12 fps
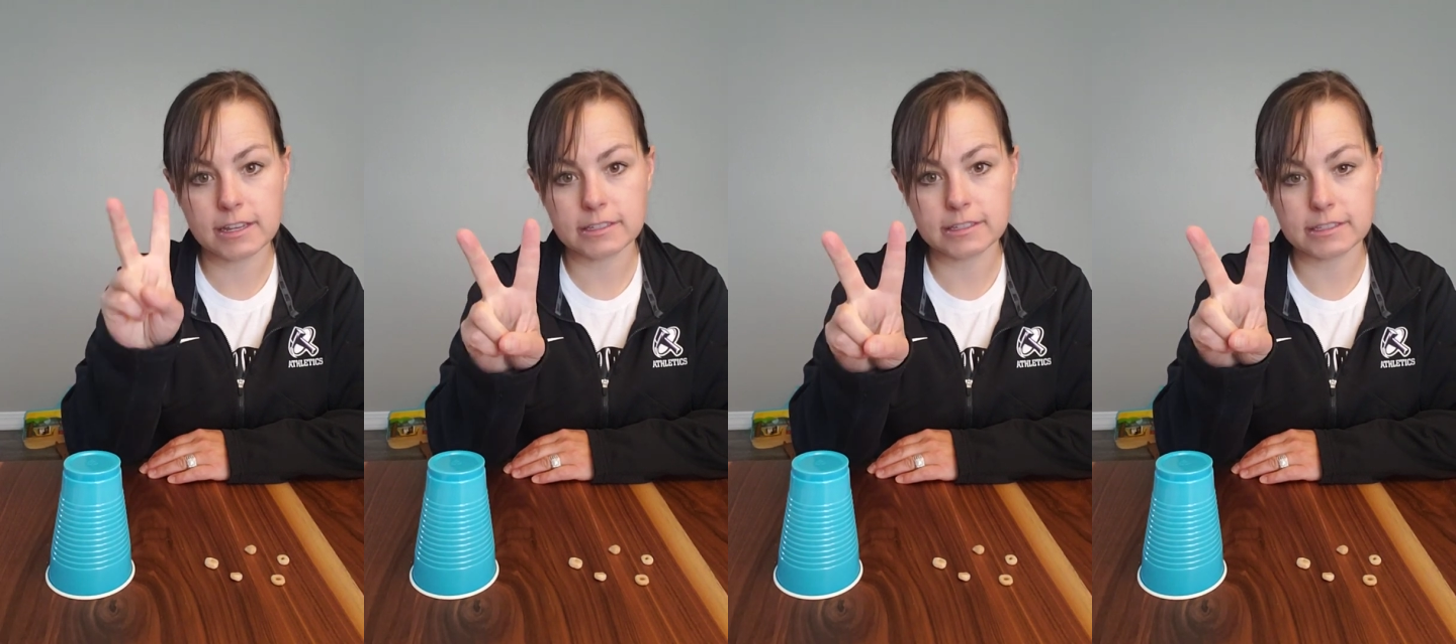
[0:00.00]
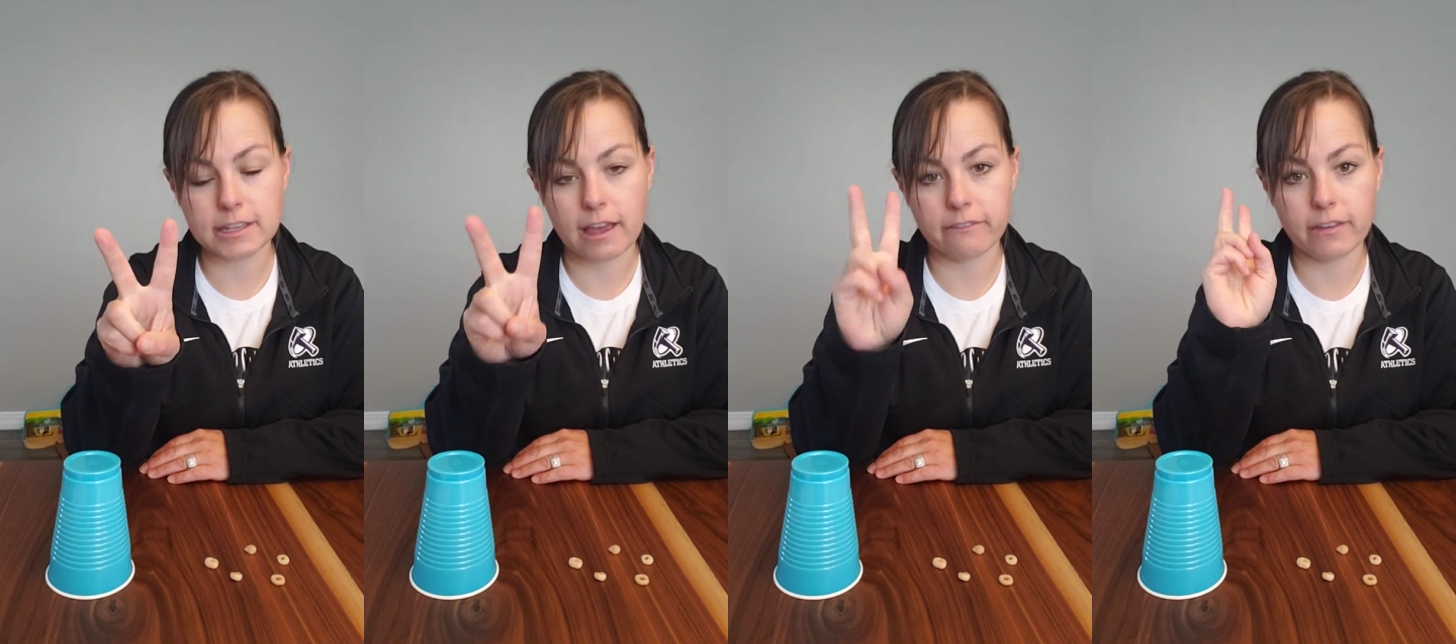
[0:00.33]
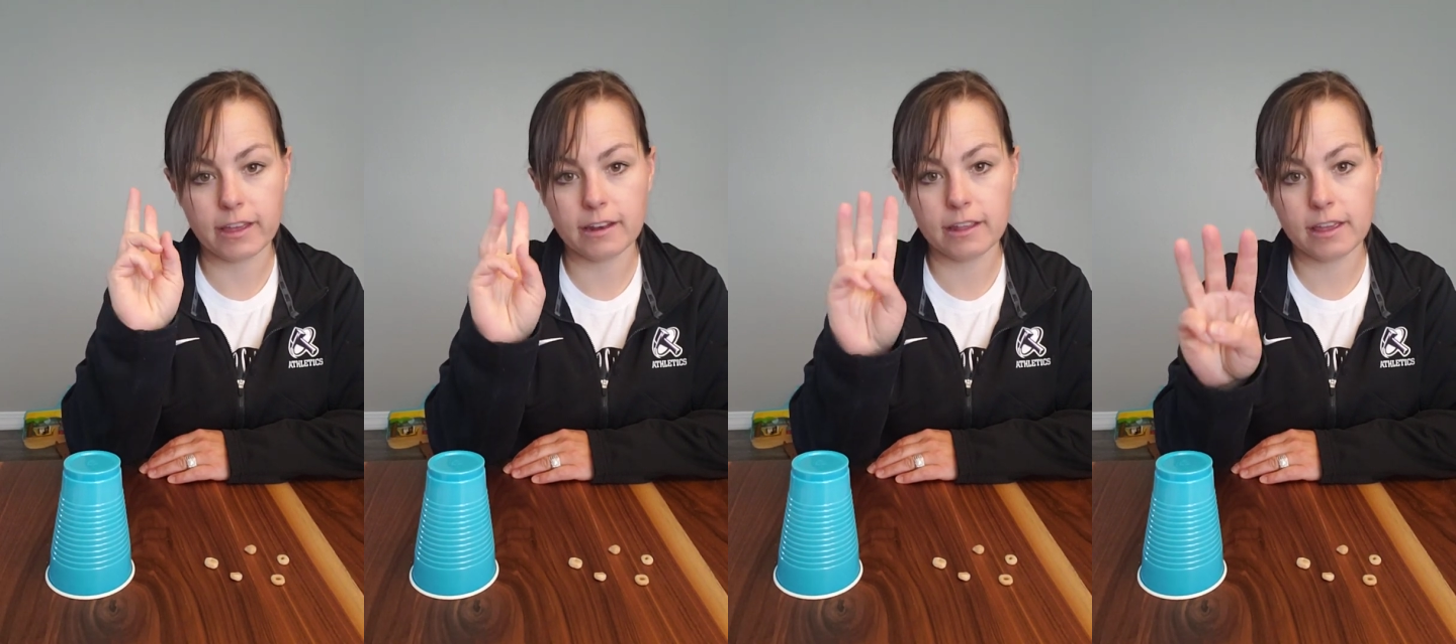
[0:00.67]

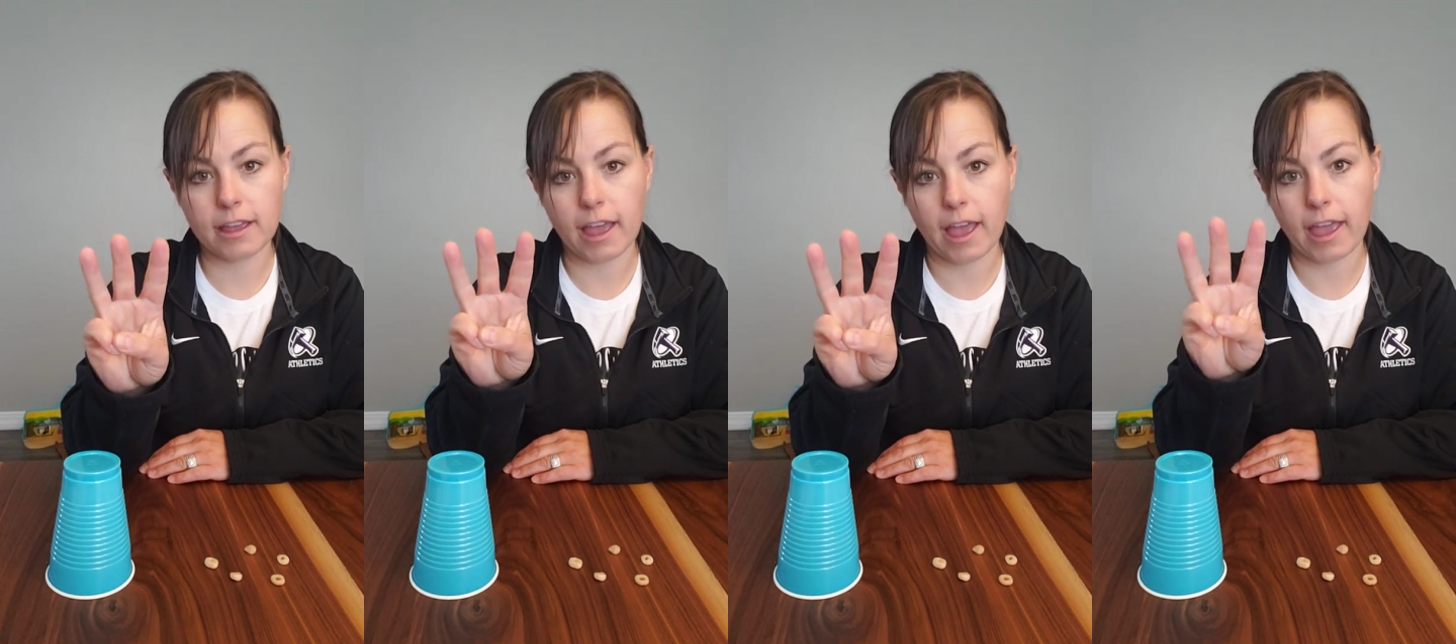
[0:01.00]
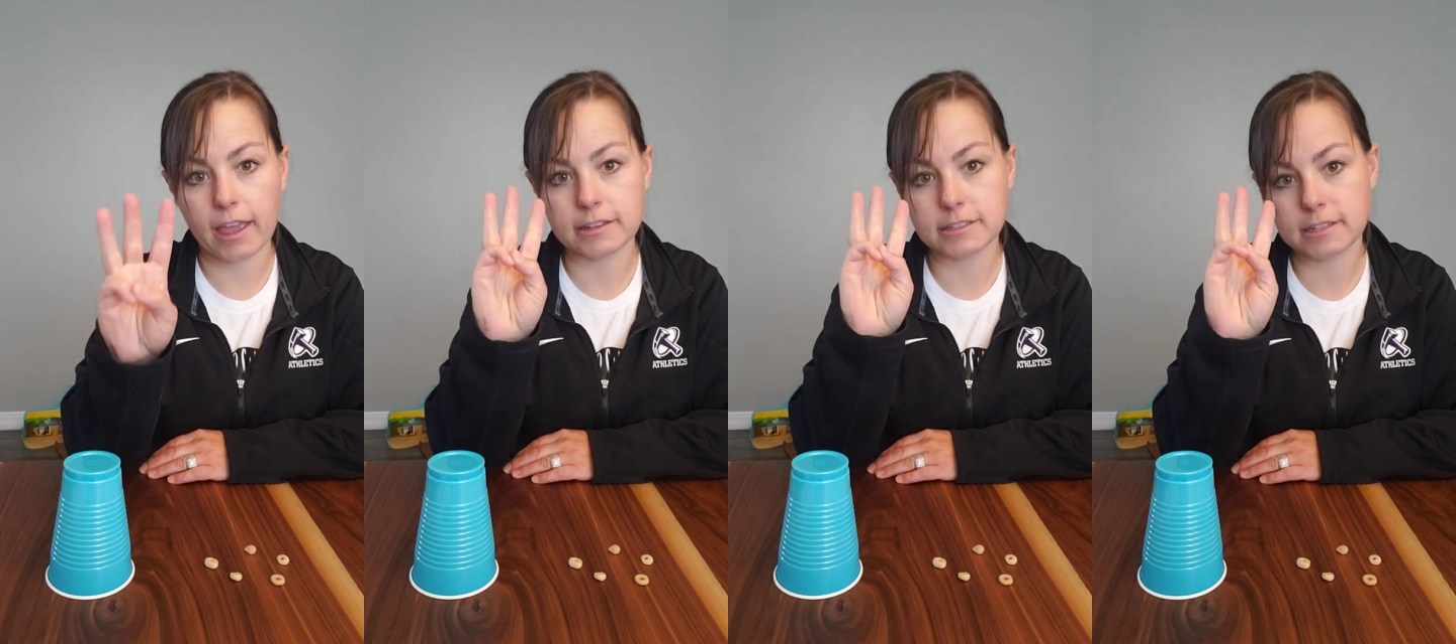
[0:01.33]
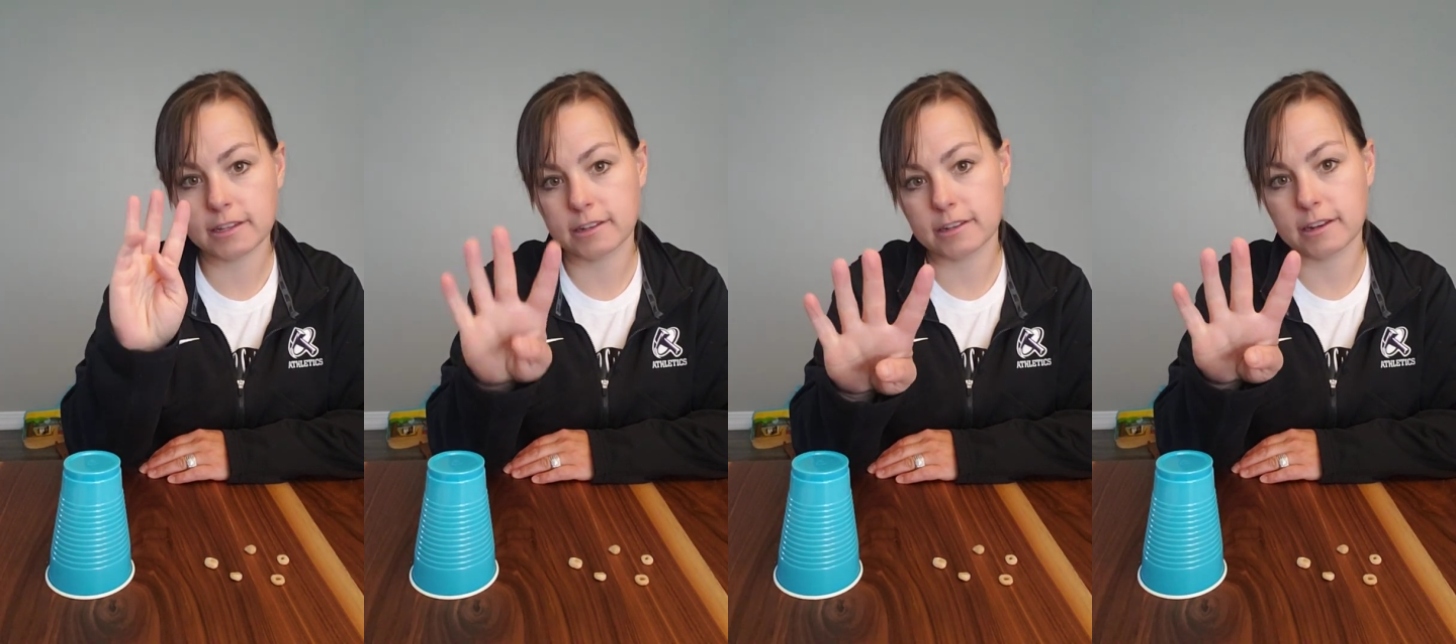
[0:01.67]
7, 8,
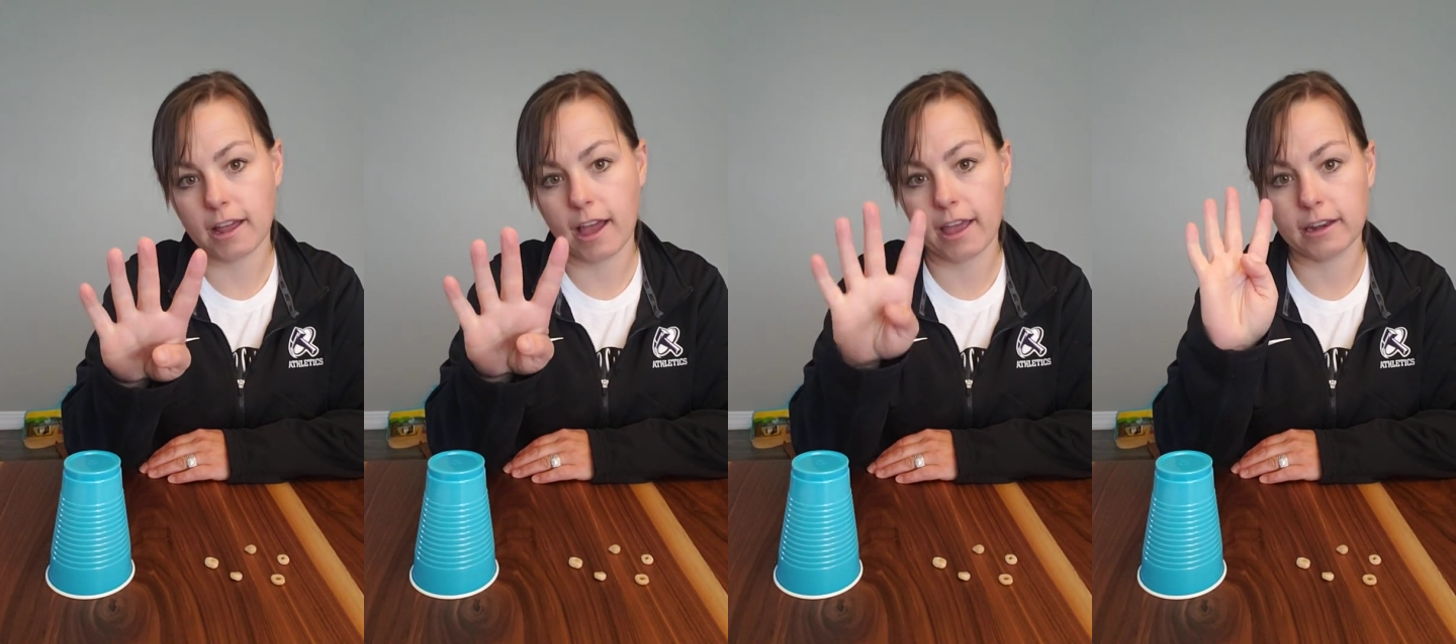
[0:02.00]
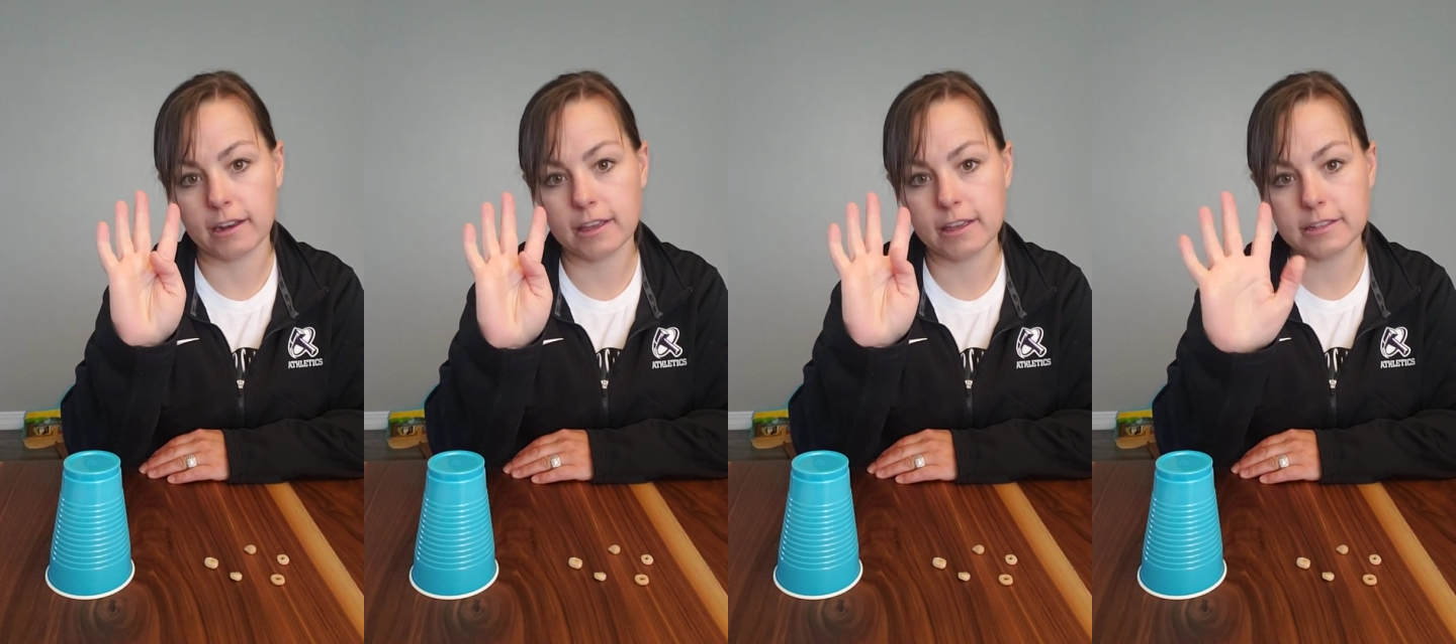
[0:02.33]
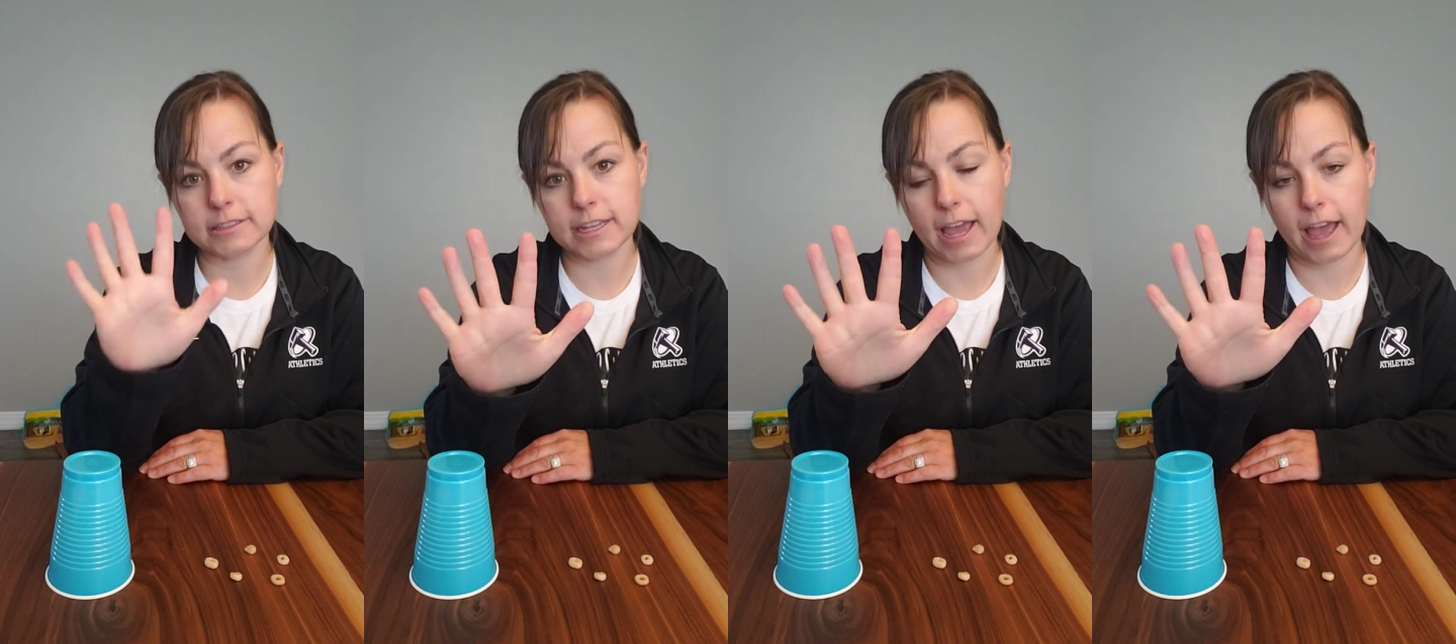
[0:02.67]
9,
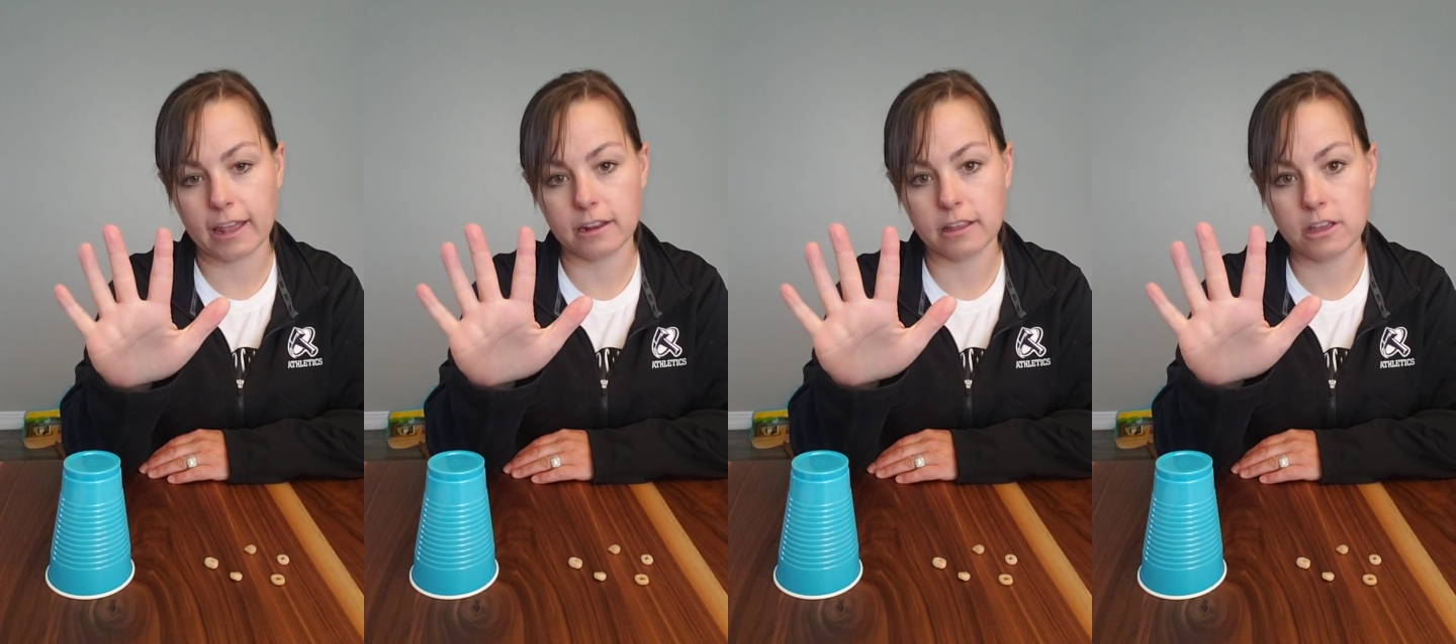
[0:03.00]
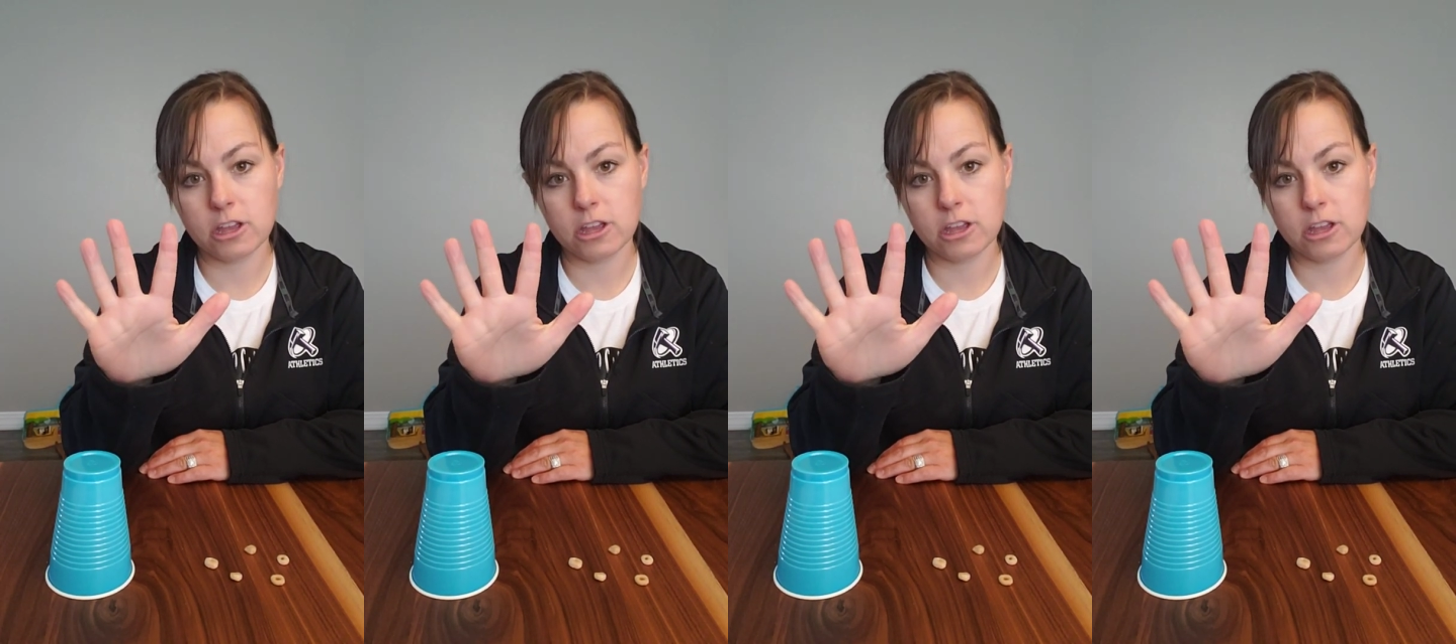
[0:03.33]
10.